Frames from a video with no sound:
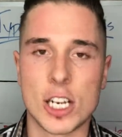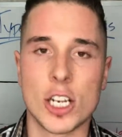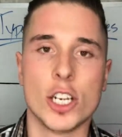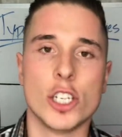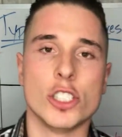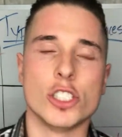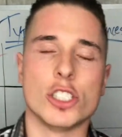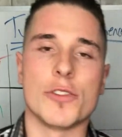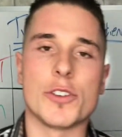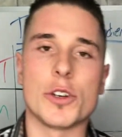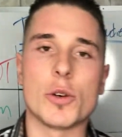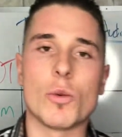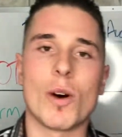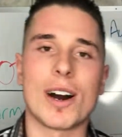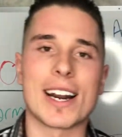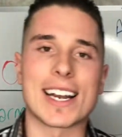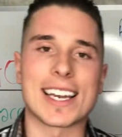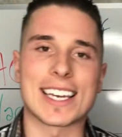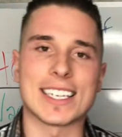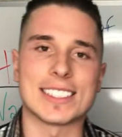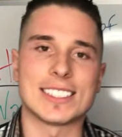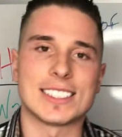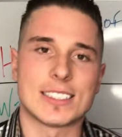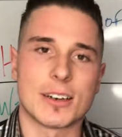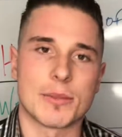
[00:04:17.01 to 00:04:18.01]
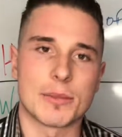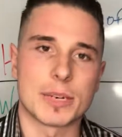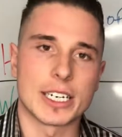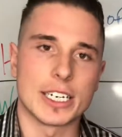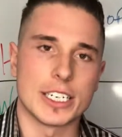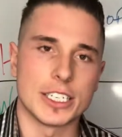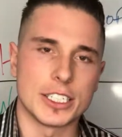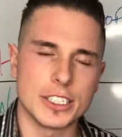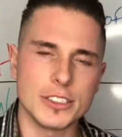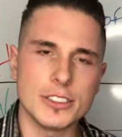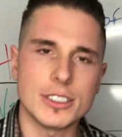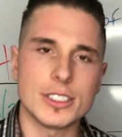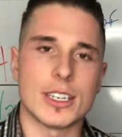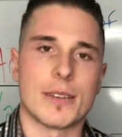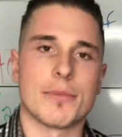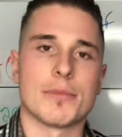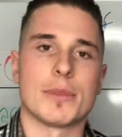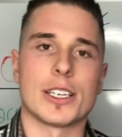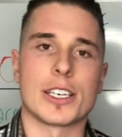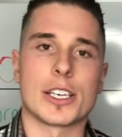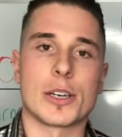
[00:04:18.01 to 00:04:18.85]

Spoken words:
So if you want to get somebody to do something,